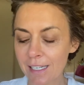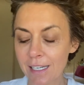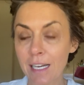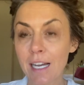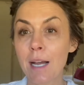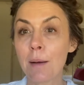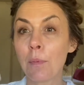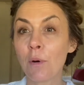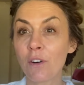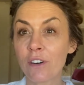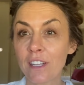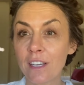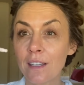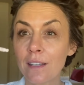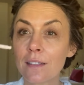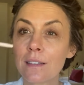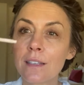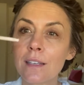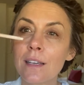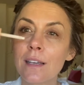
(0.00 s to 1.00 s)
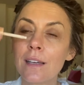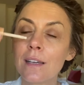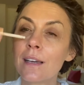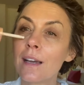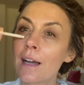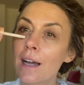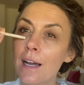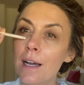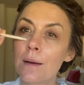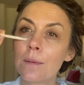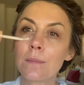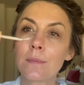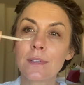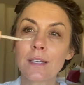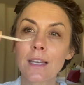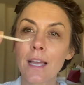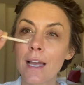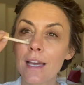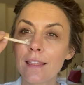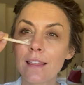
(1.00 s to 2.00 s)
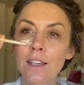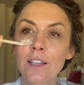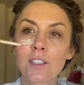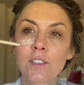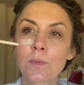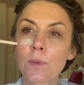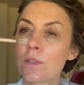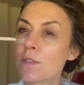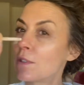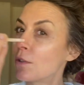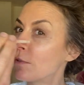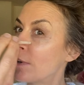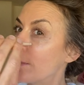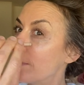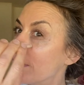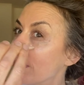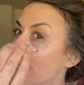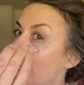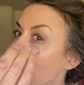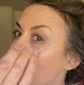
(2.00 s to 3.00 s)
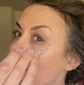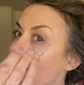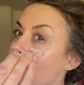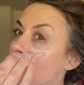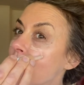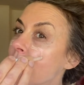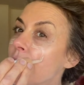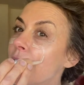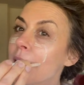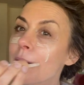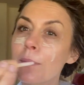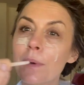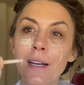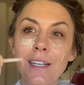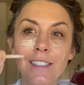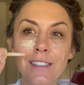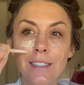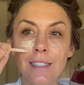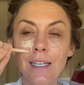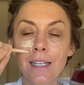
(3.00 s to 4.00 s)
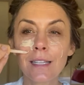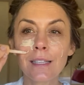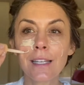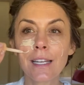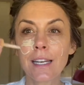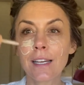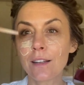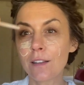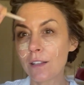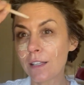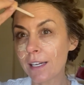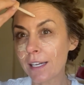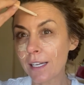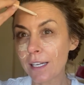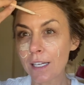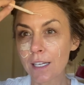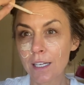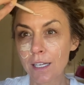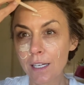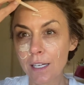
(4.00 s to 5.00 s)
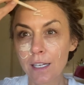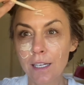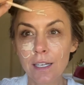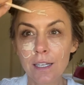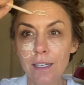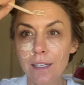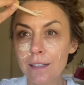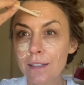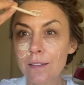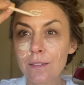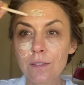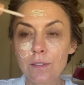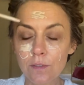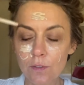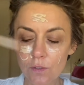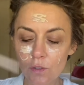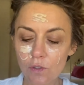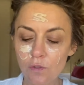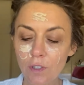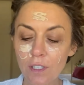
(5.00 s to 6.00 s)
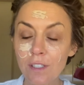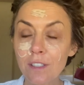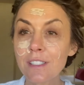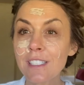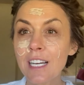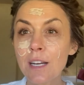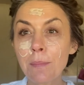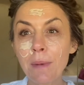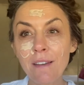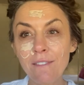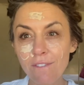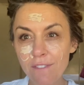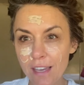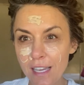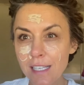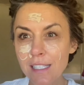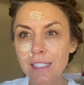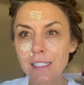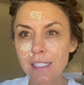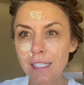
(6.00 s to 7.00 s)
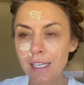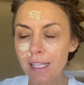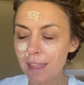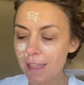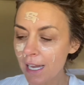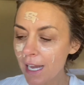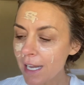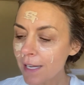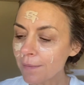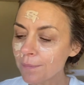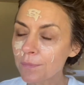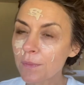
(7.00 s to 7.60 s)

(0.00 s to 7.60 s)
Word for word: I bought it. Um, I think you're supposed to rub it in differently, but I just kind of let it like trickle down my face like that.